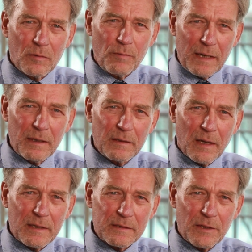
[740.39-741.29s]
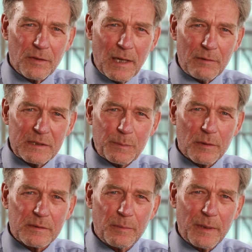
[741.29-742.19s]
recognize that their
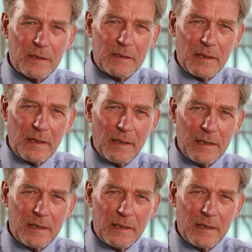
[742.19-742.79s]
responsibility